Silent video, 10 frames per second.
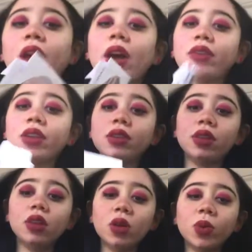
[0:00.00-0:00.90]
We haven't
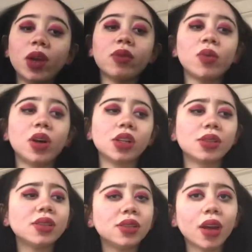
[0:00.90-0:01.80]

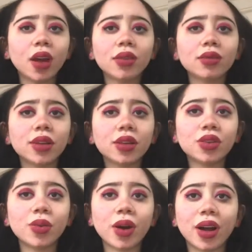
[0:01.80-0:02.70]
watched these yet. I don't
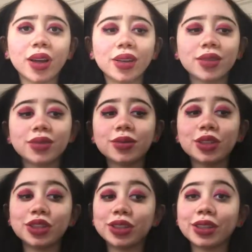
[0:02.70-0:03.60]
know why. We
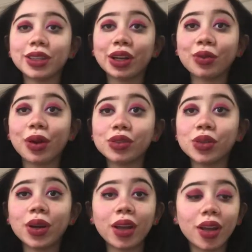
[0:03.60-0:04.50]
just didn't get around
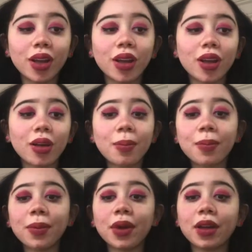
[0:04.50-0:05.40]
to it.
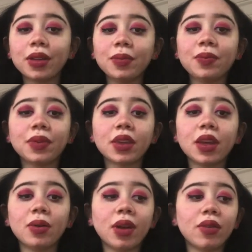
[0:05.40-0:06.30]
But
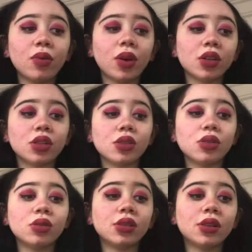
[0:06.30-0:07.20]
yeah, we haven't watched
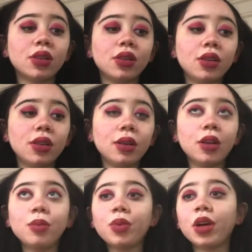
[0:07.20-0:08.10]
those.
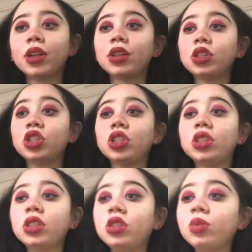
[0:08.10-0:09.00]
But she
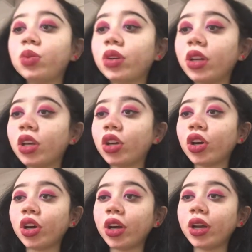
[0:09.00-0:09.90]
did do pretty
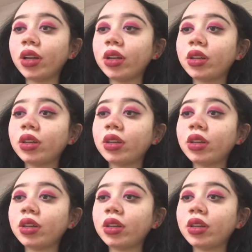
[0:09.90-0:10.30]
good.